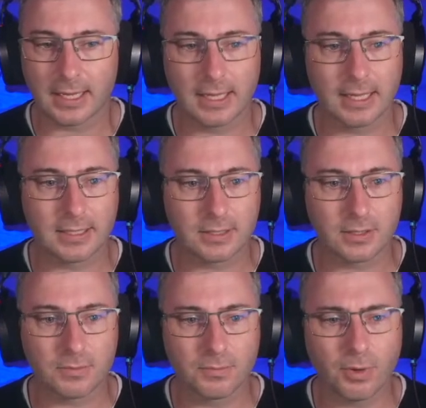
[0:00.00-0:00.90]
And
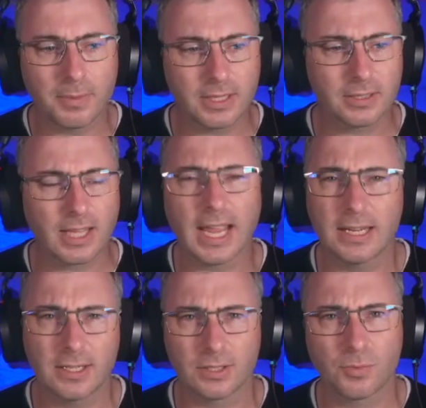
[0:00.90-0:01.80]
probably the
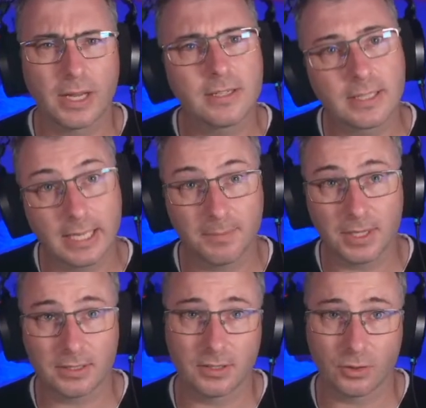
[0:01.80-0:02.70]
handiest way to keep
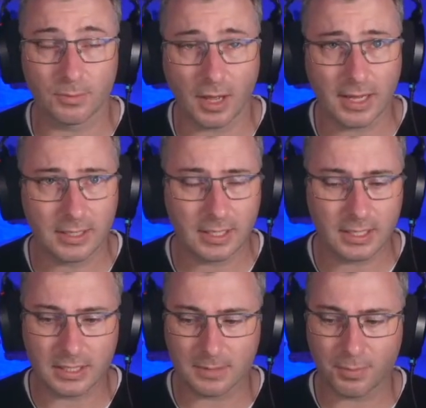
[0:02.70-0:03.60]
this in your mind
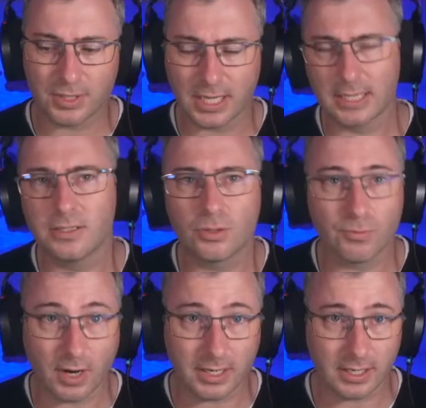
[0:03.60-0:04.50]
is pretend you're
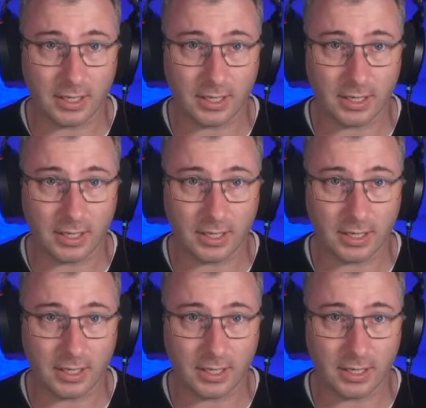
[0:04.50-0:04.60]
writing